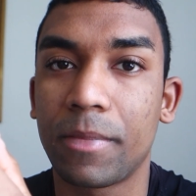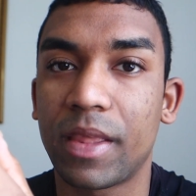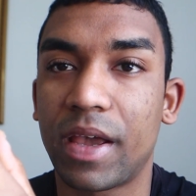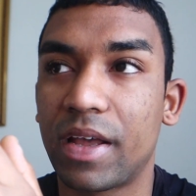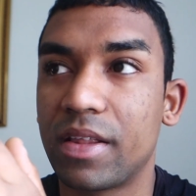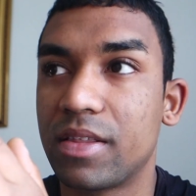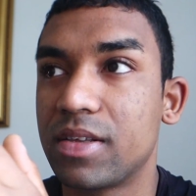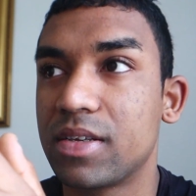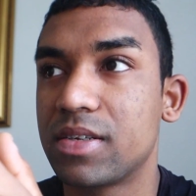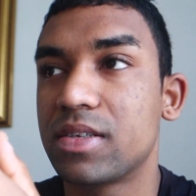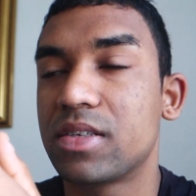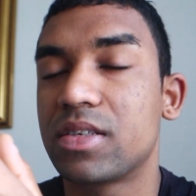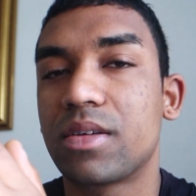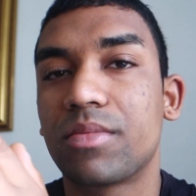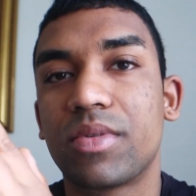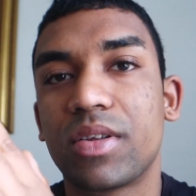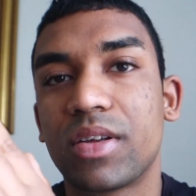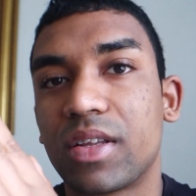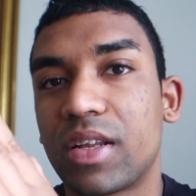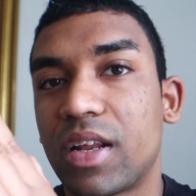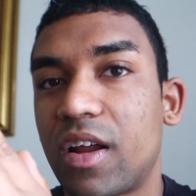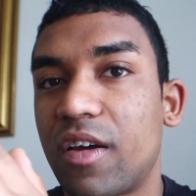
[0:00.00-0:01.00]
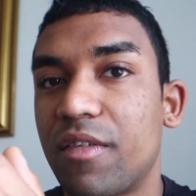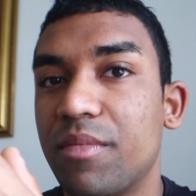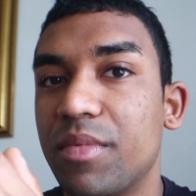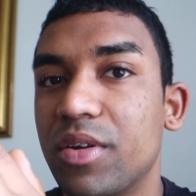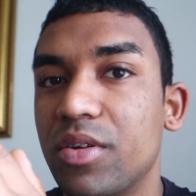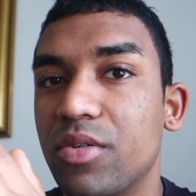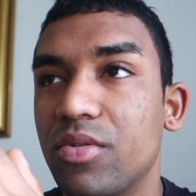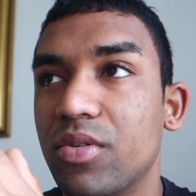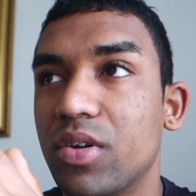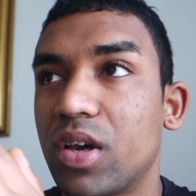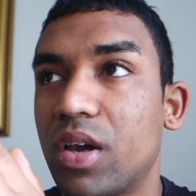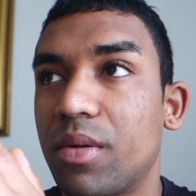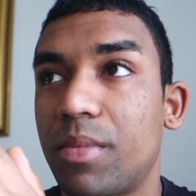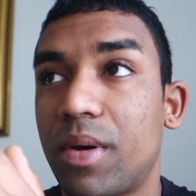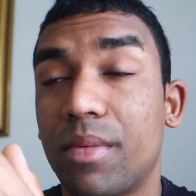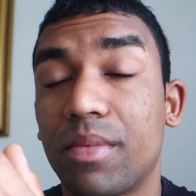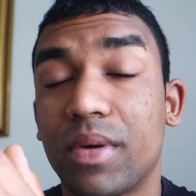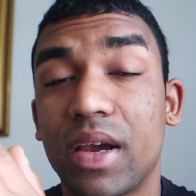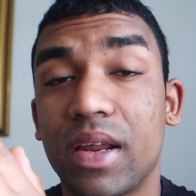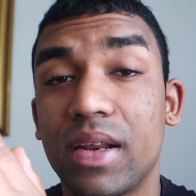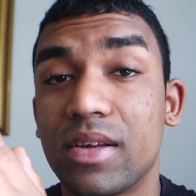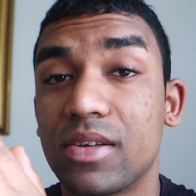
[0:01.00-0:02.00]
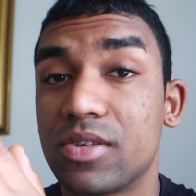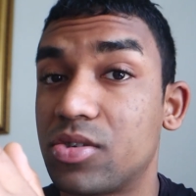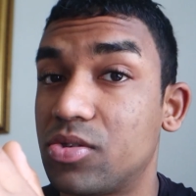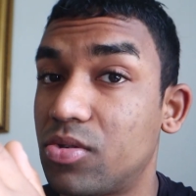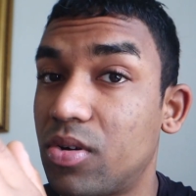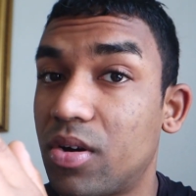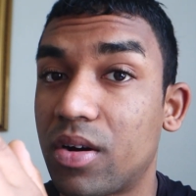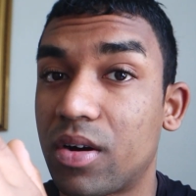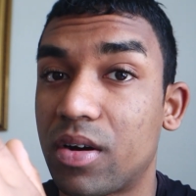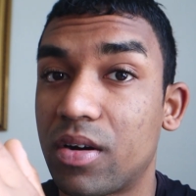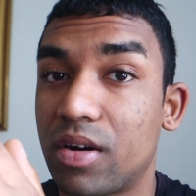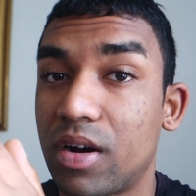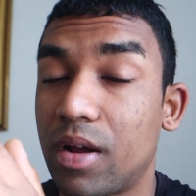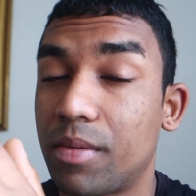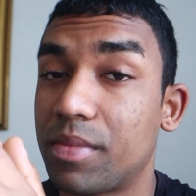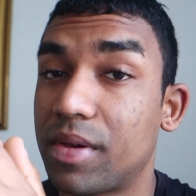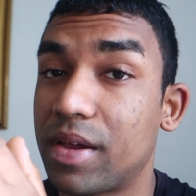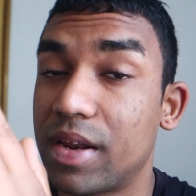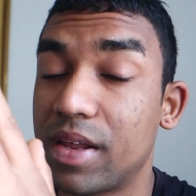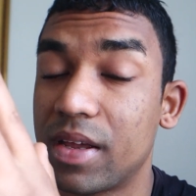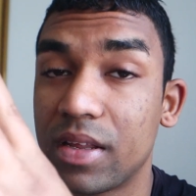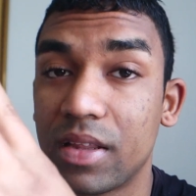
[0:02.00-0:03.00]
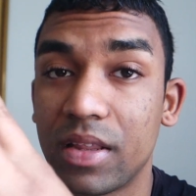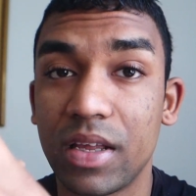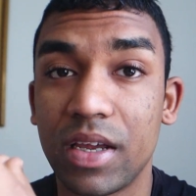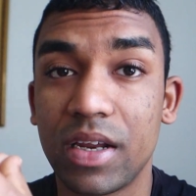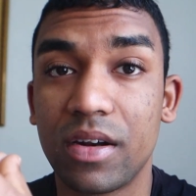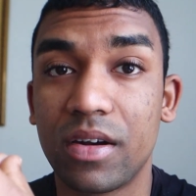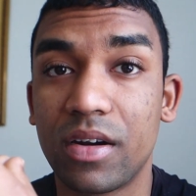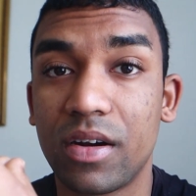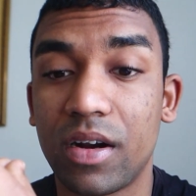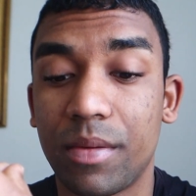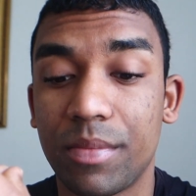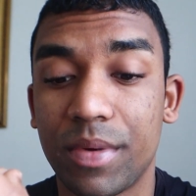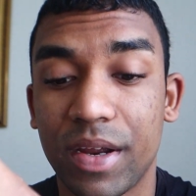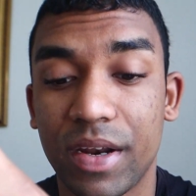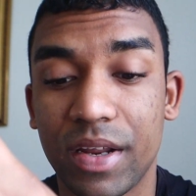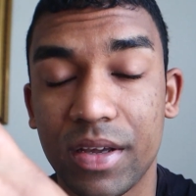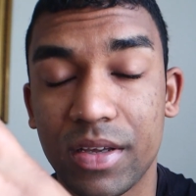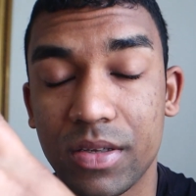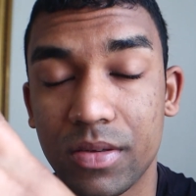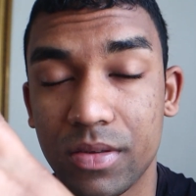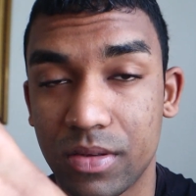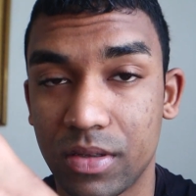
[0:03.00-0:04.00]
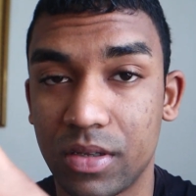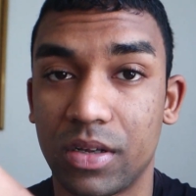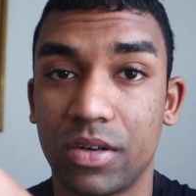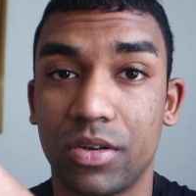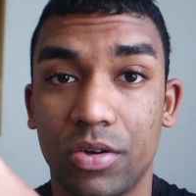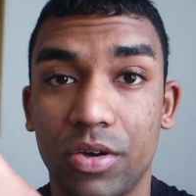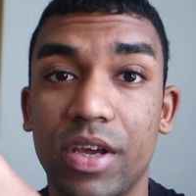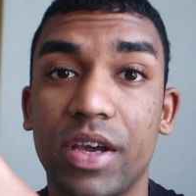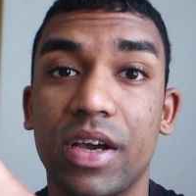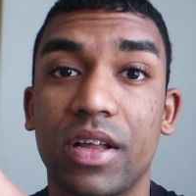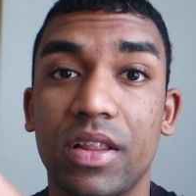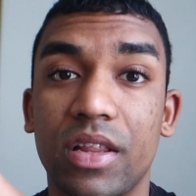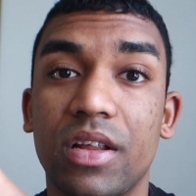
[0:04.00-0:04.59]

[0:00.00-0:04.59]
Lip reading: And this is something that I've been doing, and I'm getting stronger. I'm getting leaner, I'm looking a